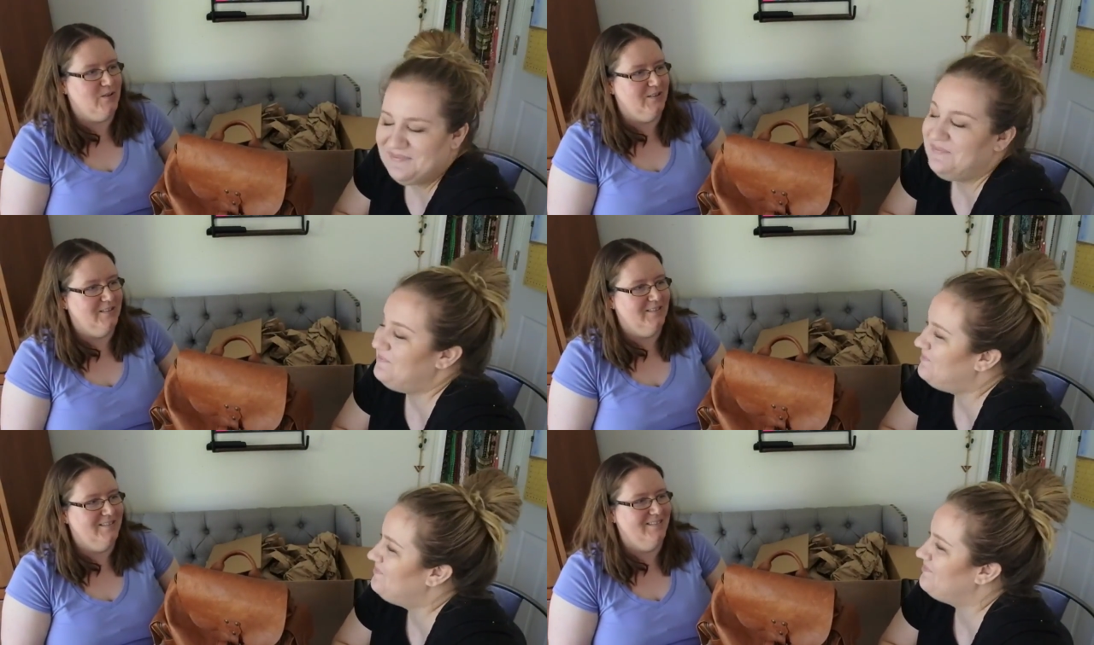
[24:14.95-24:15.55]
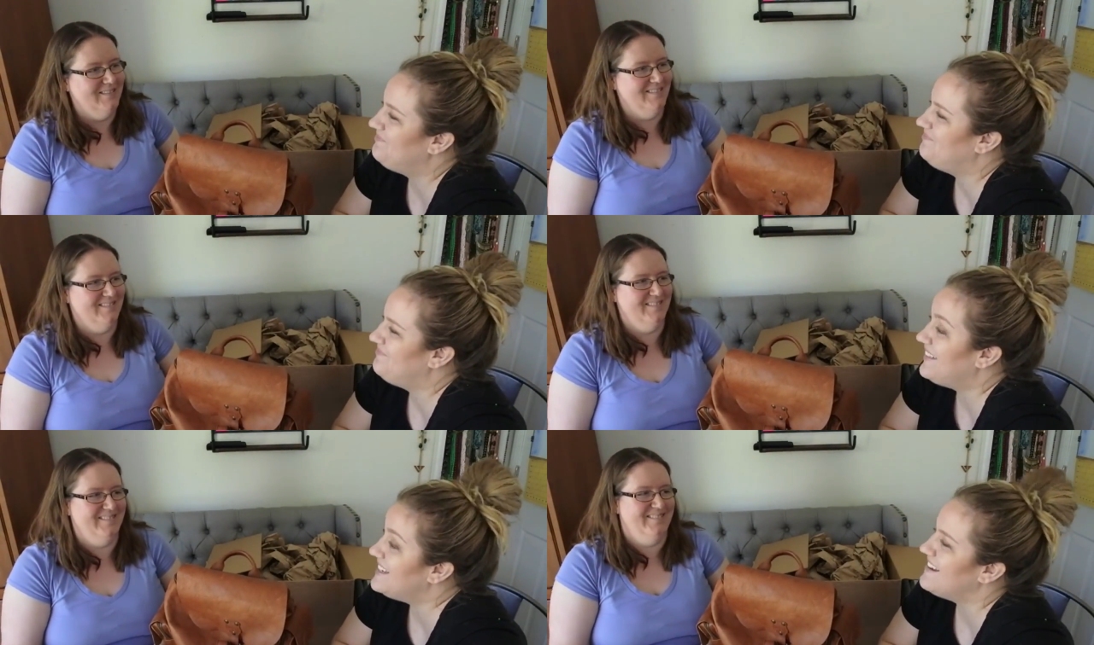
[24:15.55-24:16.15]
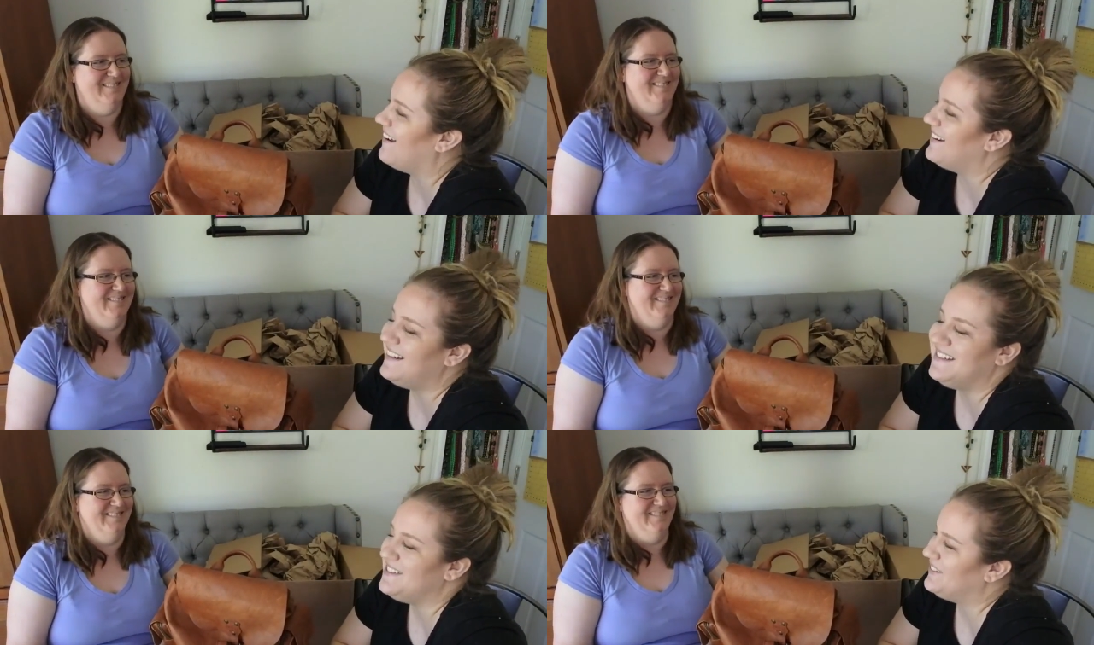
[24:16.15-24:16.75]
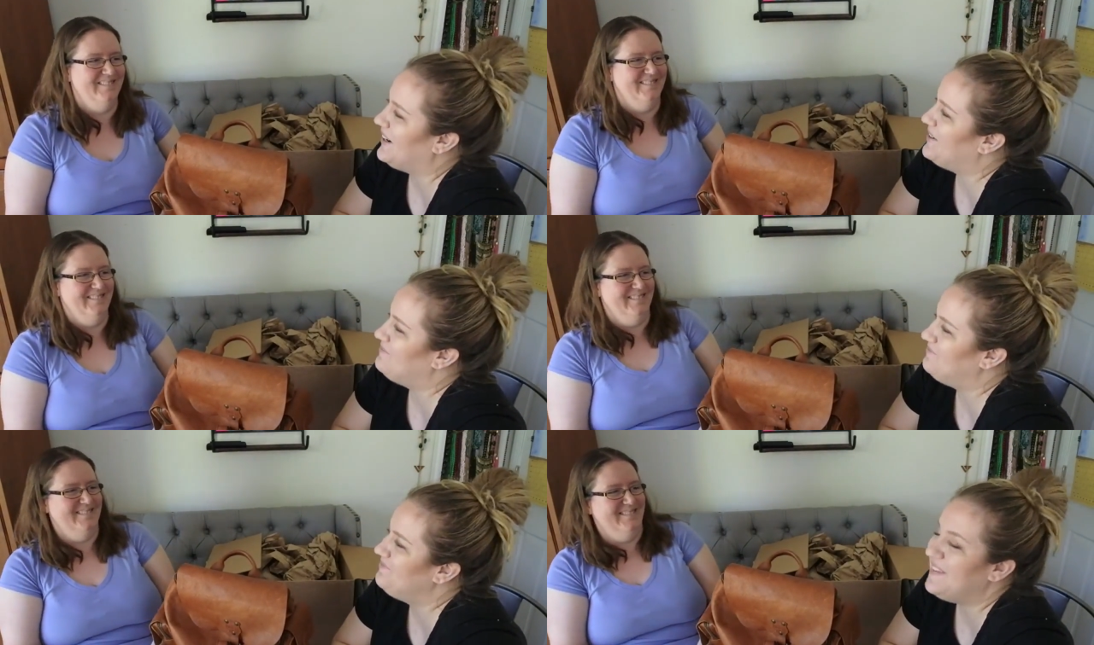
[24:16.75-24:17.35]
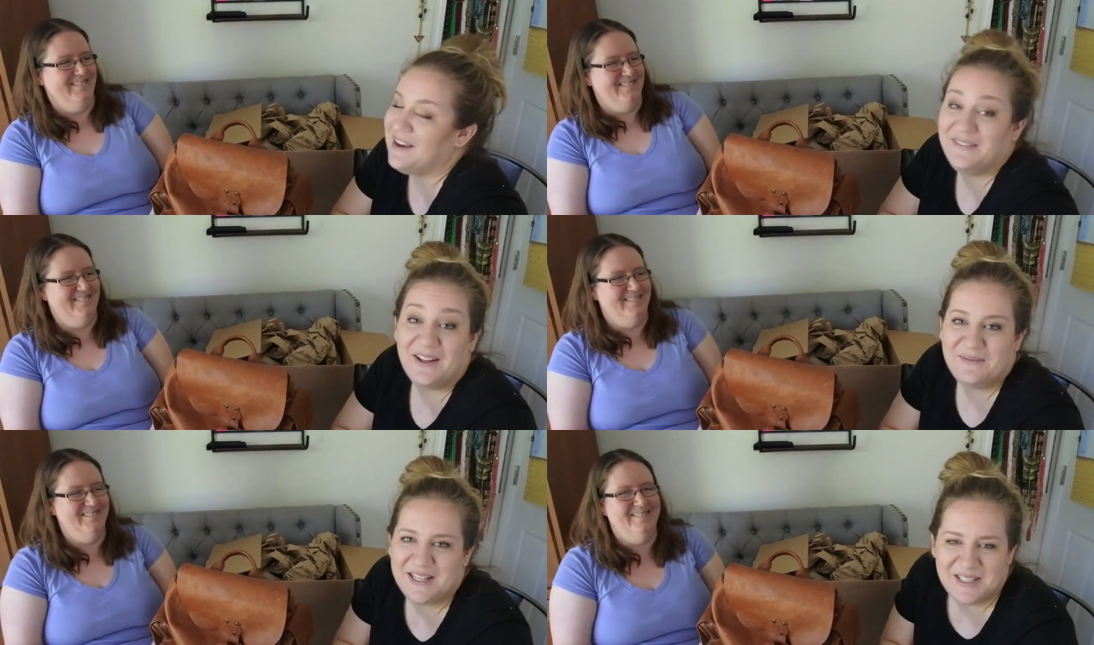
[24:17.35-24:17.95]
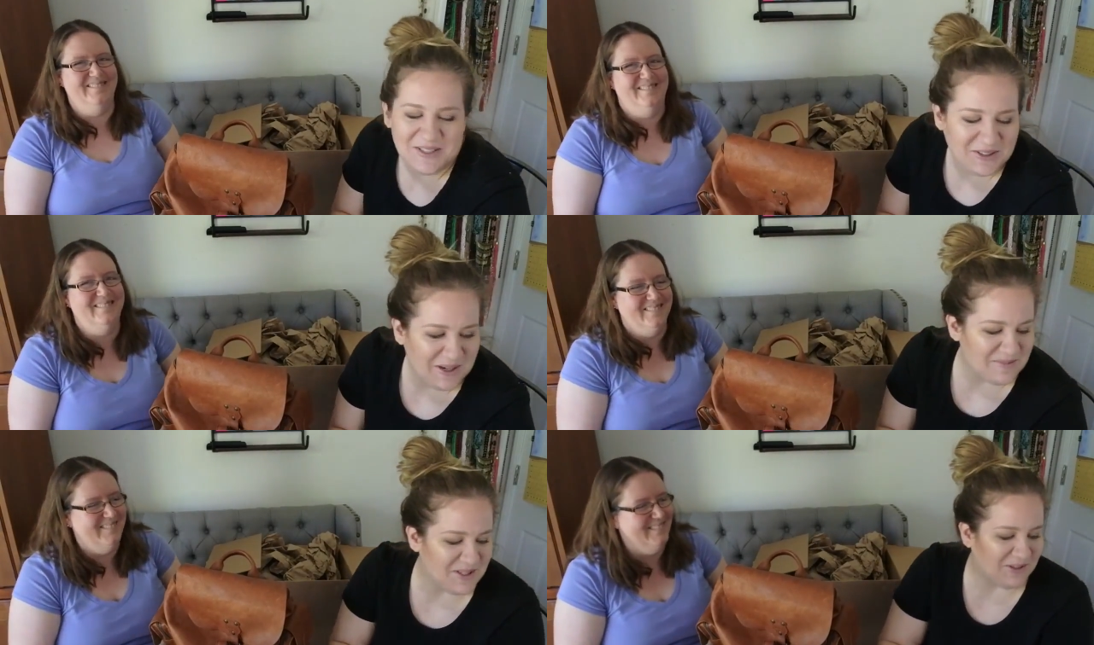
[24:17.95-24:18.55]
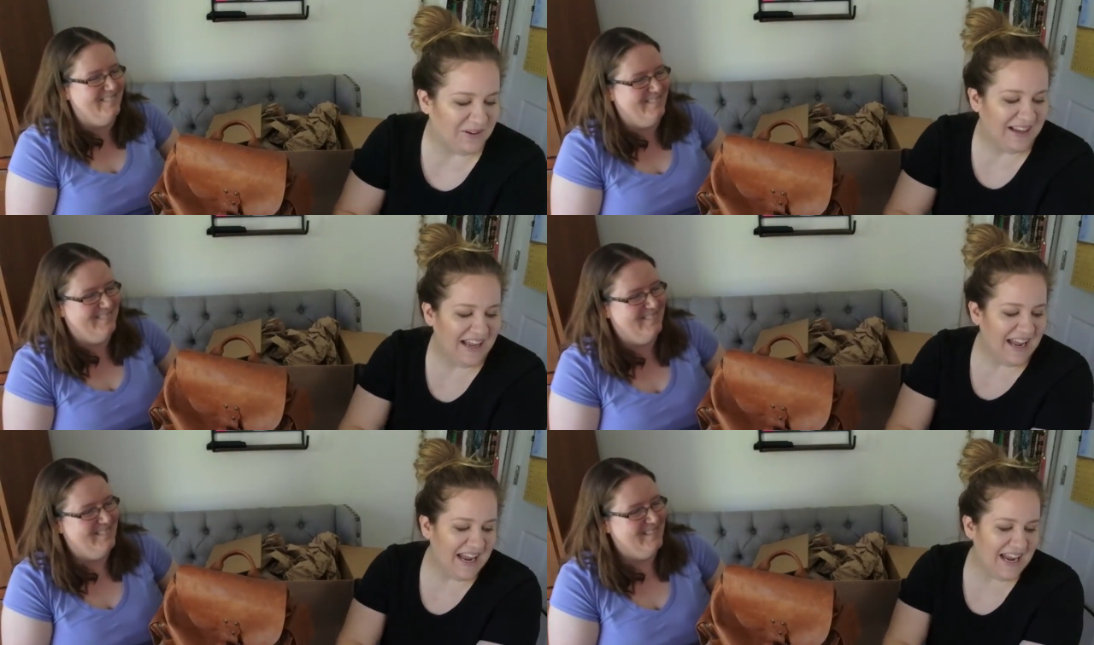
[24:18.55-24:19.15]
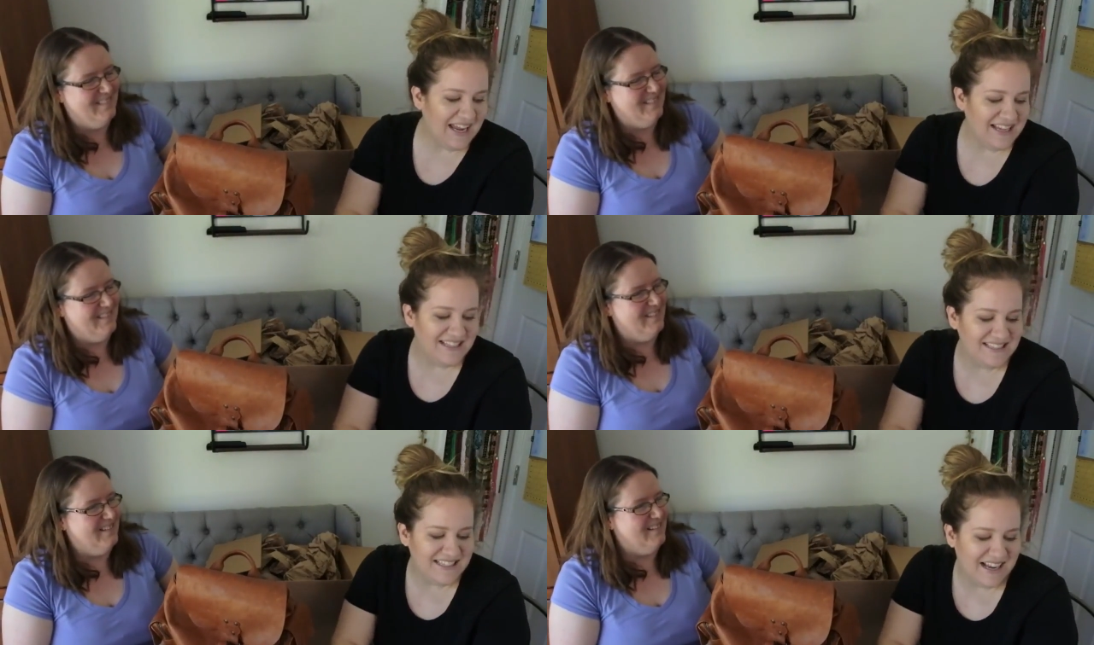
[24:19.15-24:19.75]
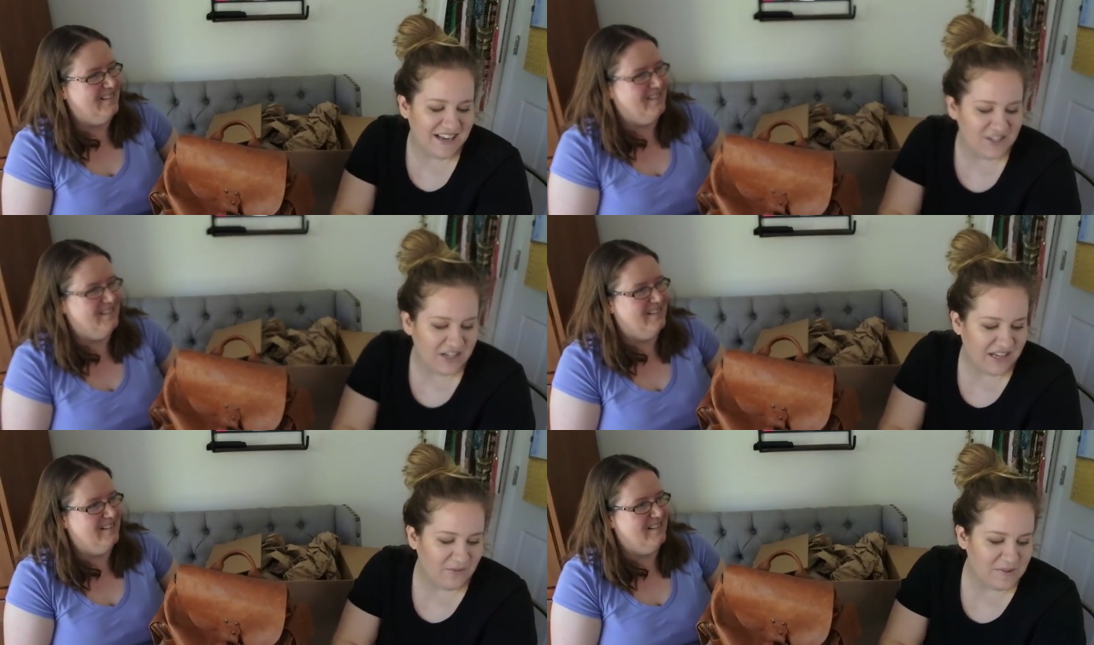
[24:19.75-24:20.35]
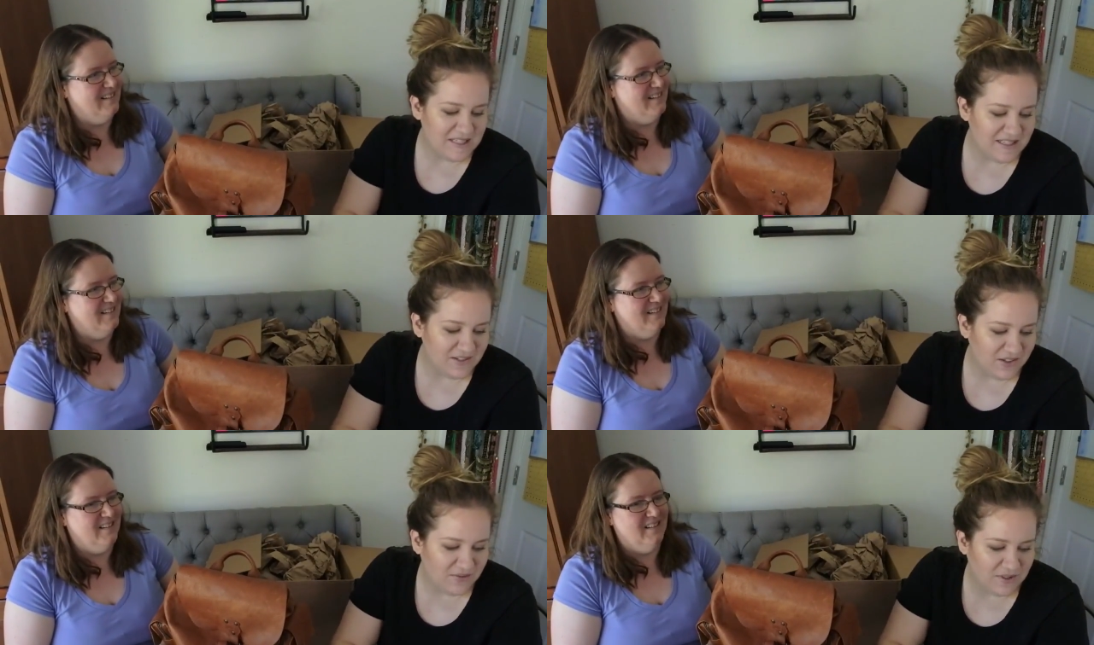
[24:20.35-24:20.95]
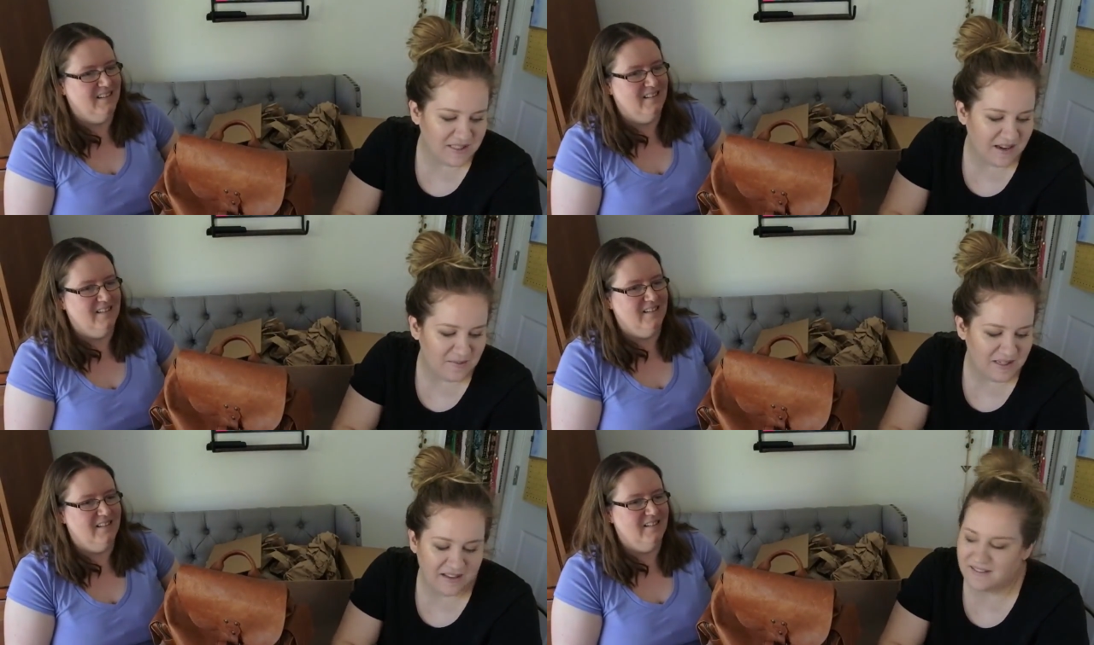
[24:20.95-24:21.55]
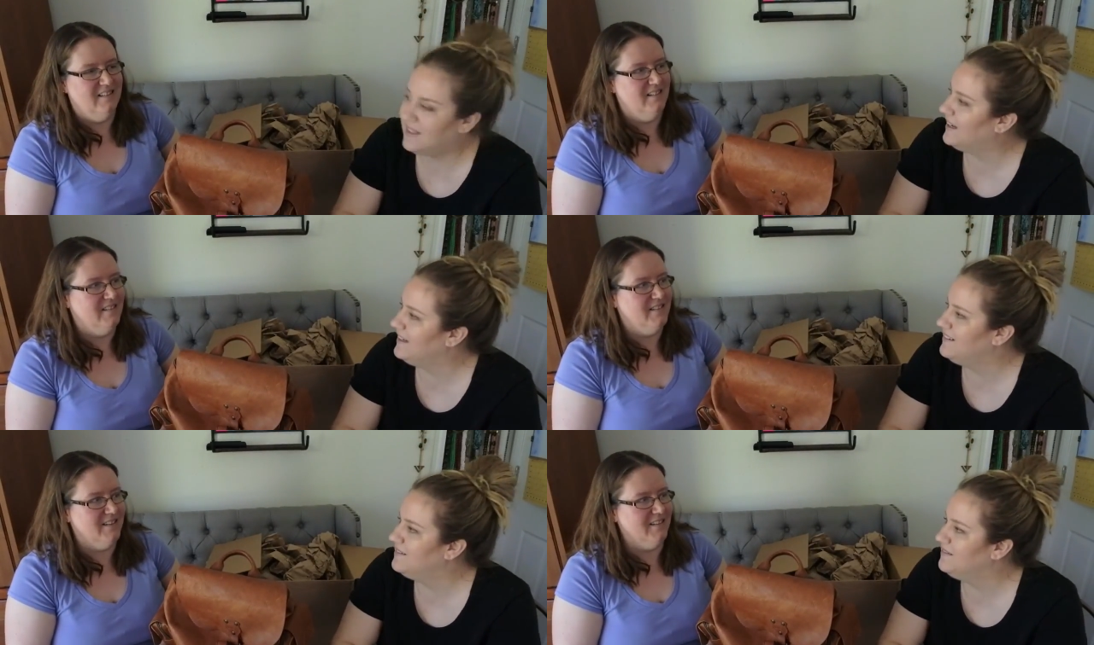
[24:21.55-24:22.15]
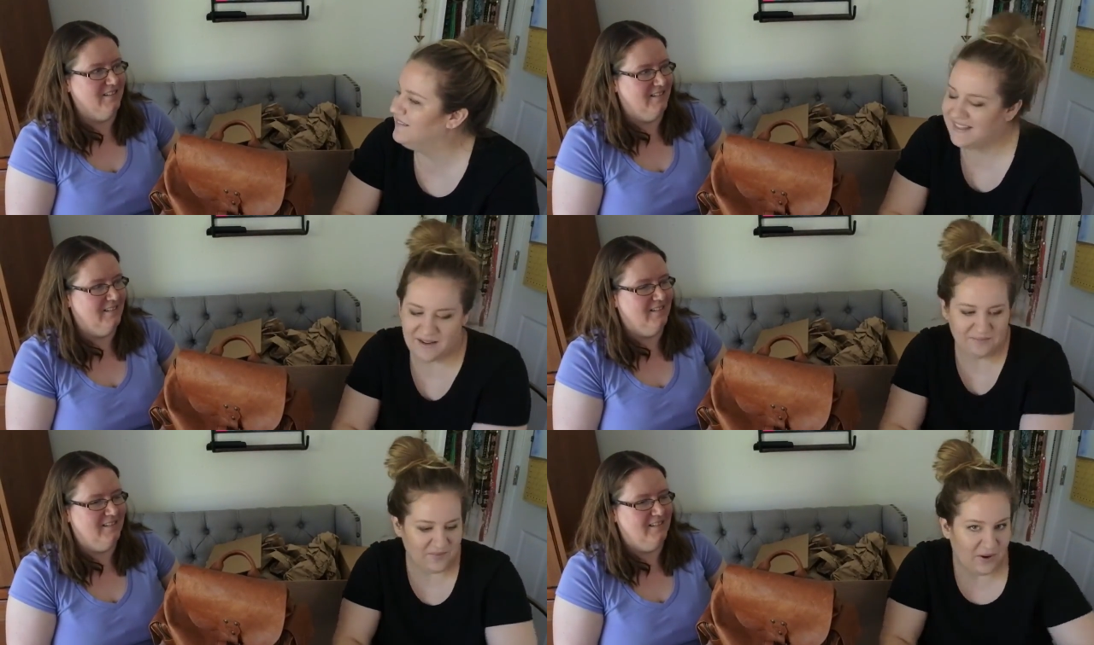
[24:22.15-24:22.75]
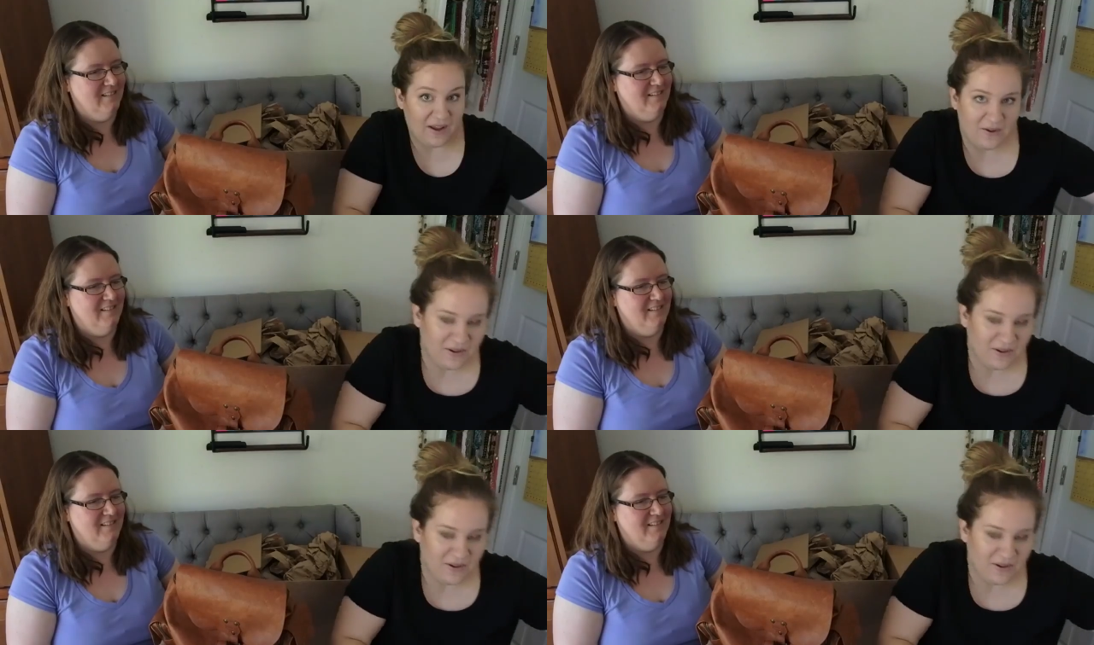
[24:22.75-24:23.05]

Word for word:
Speaker 1: Mm -hmm, mm -hmm. They saw it on Instagram. Yeah, follow me on Instagram too. And uh, should I give them a teaser of what's coming down the line? Sure. Yeah. Okay,